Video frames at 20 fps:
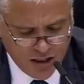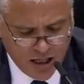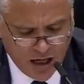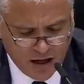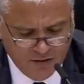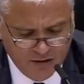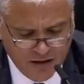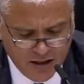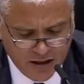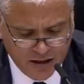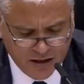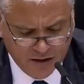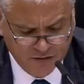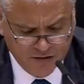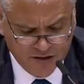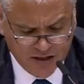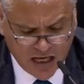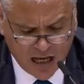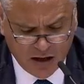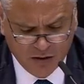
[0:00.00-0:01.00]
Governor of
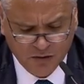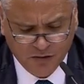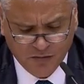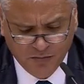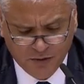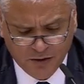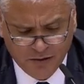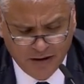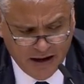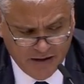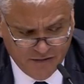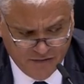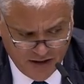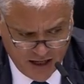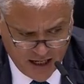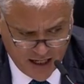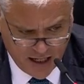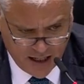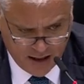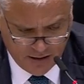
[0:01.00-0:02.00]
South
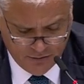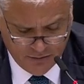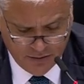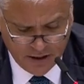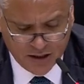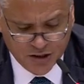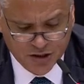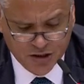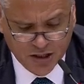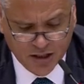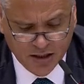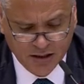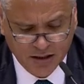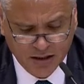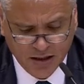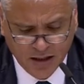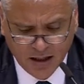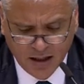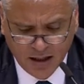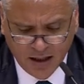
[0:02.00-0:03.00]
Moravia Region.
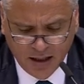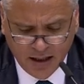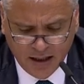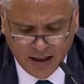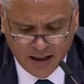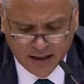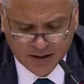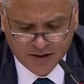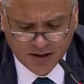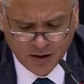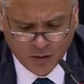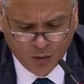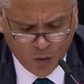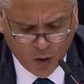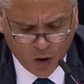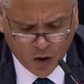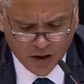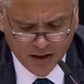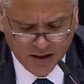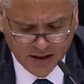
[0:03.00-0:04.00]
It's
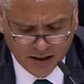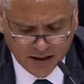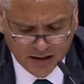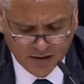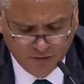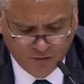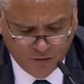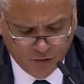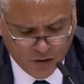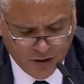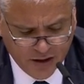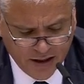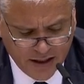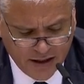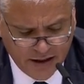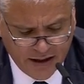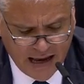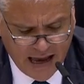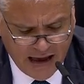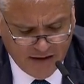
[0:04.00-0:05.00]
awarded for
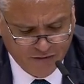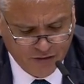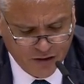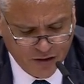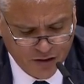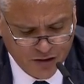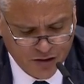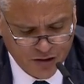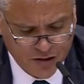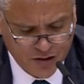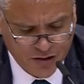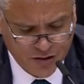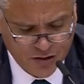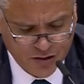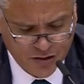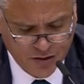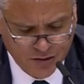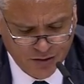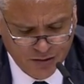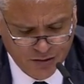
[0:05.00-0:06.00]
their efforts
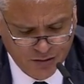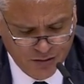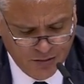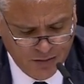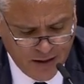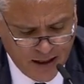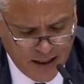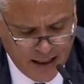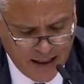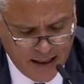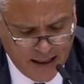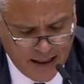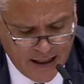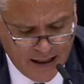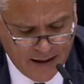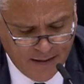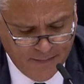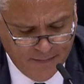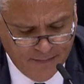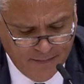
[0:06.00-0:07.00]
to
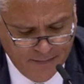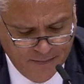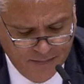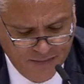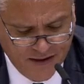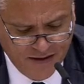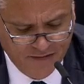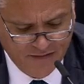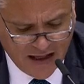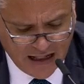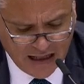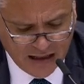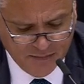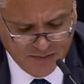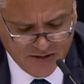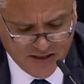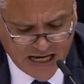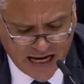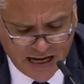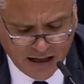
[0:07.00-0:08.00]

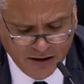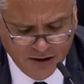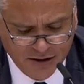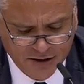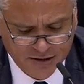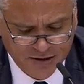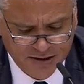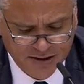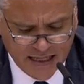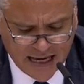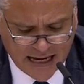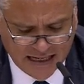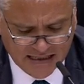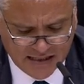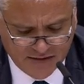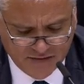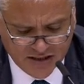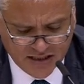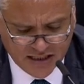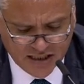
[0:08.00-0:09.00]
develop tailored
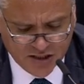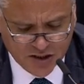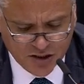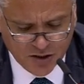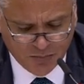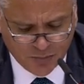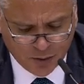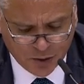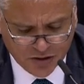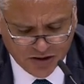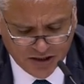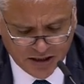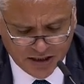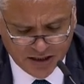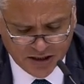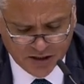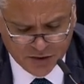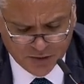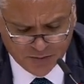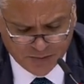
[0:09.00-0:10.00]
activities supporting
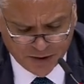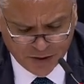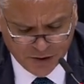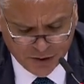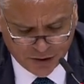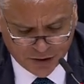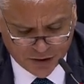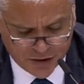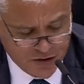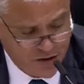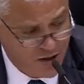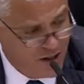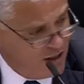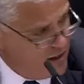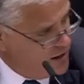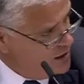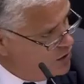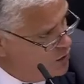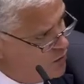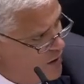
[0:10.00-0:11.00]
entrepreneurs.
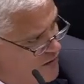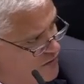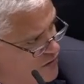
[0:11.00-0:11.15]
You have